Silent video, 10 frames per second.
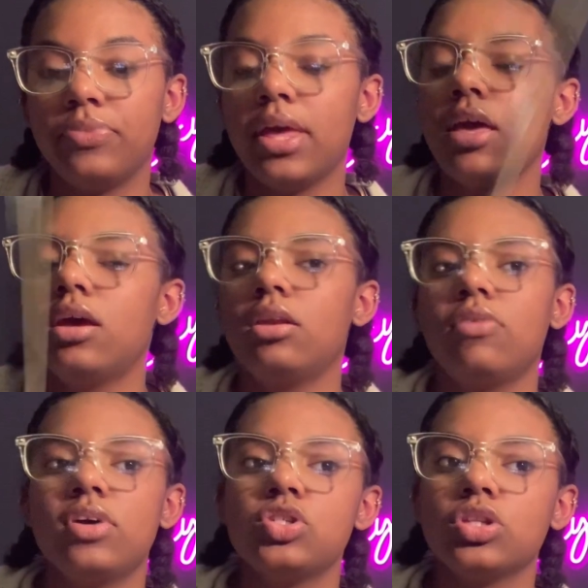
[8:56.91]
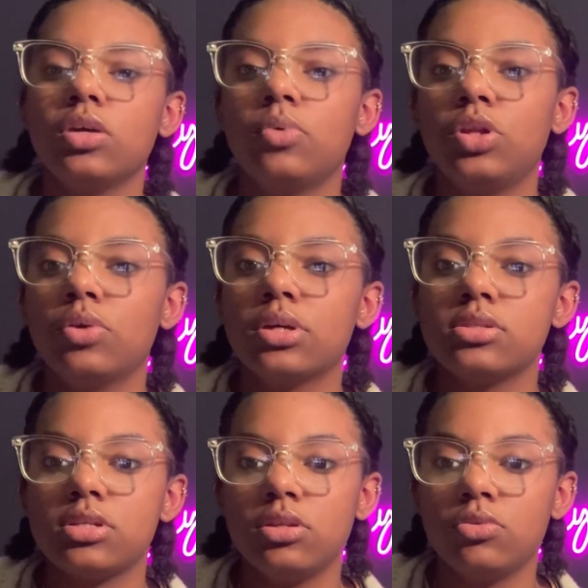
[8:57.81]
And eventually when you
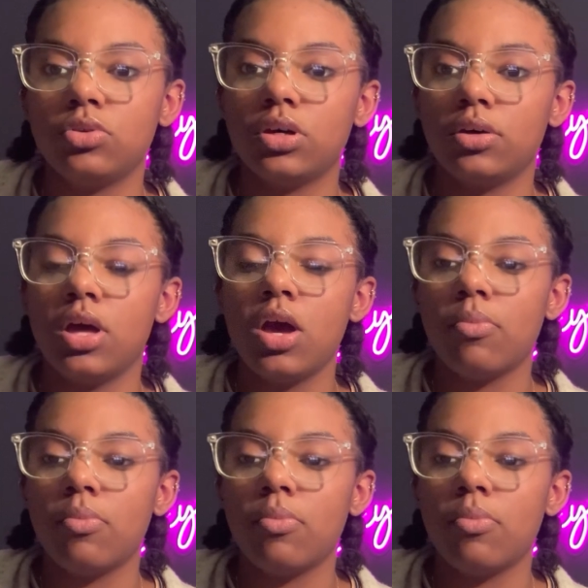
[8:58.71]
continue to